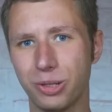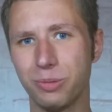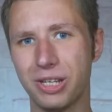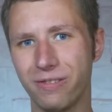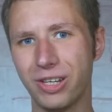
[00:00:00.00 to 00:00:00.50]

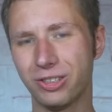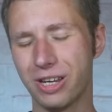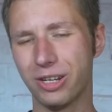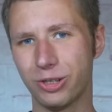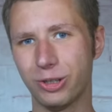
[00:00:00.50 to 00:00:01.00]
some TV
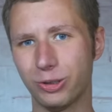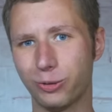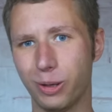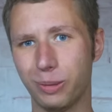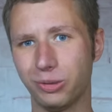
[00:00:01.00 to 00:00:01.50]
stations
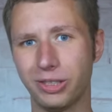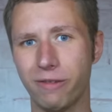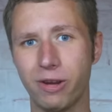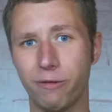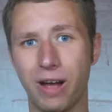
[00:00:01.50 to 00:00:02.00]
from
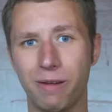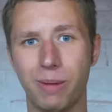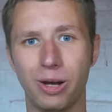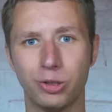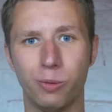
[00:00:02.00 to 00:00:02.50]
75
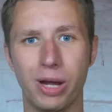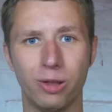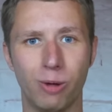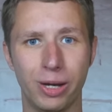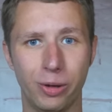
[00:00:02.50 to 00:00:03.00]
miles away
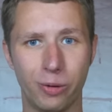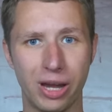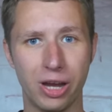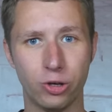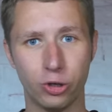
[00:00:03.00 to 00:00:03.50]
in the right
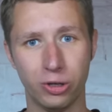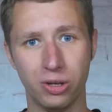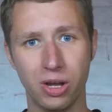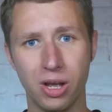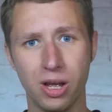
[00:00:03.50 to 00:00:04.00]

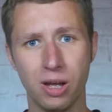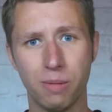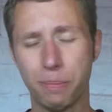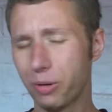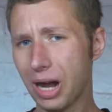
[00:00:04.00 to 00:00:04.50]
location,
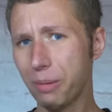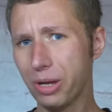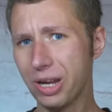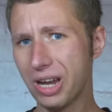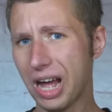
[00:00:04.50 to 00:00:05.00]
but
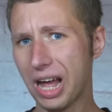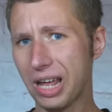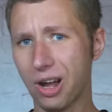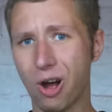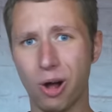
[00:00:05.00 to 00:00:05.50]
probably
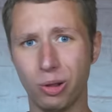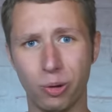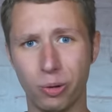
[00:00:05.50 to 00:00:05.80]
not in all